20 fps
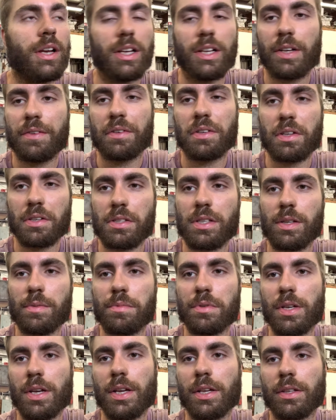Everything
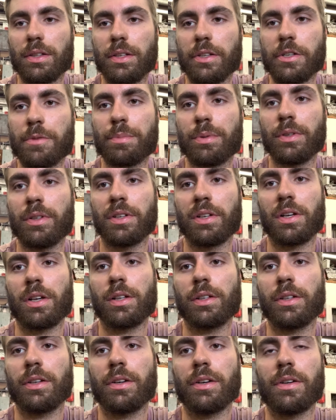seems like there's plenty of
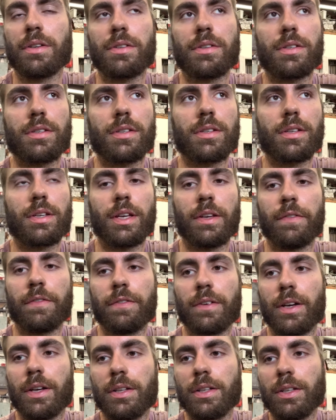clearance.
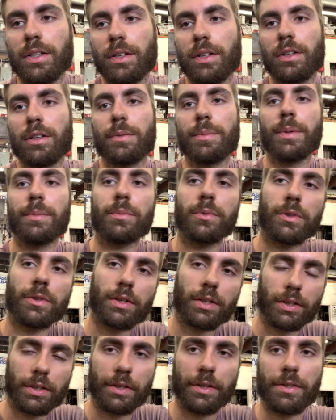If I need a little bit more
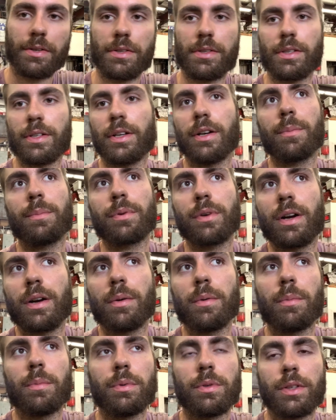clearance, then I'll
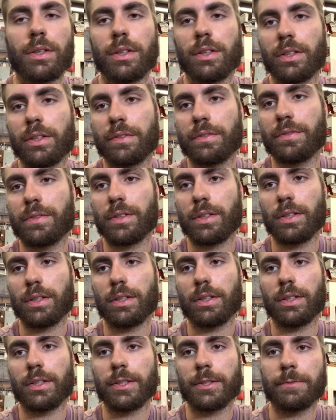probably lift
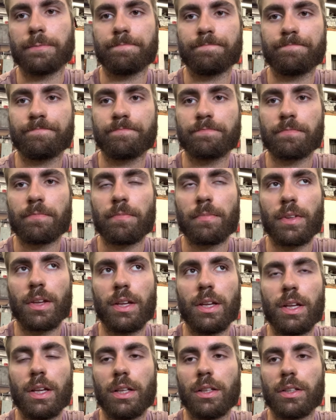
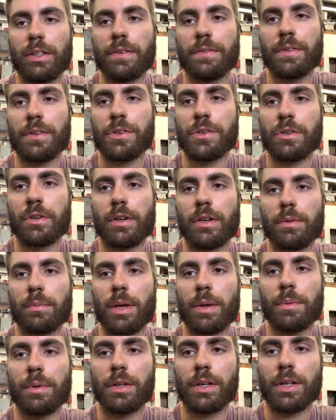the truck
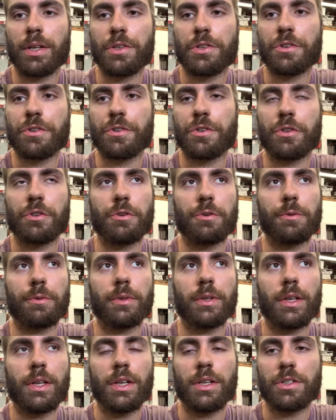maybe 1 inch or
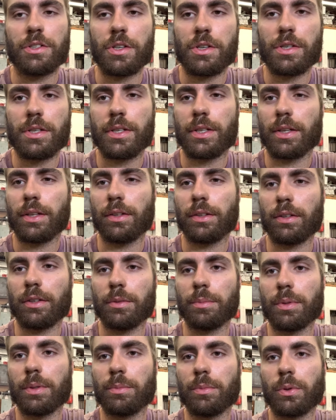2, just to get a little
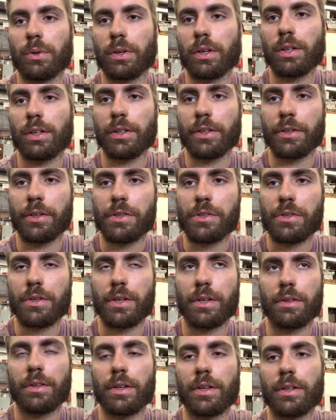bit more clearance
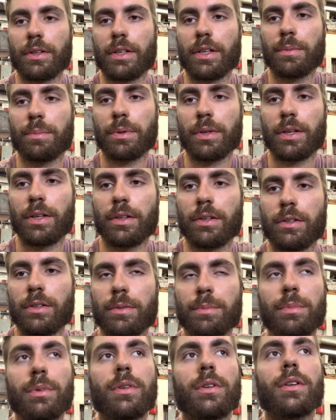right there at that
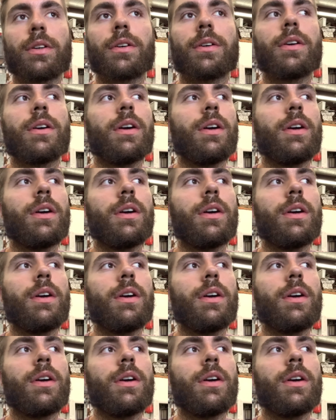panhard bar.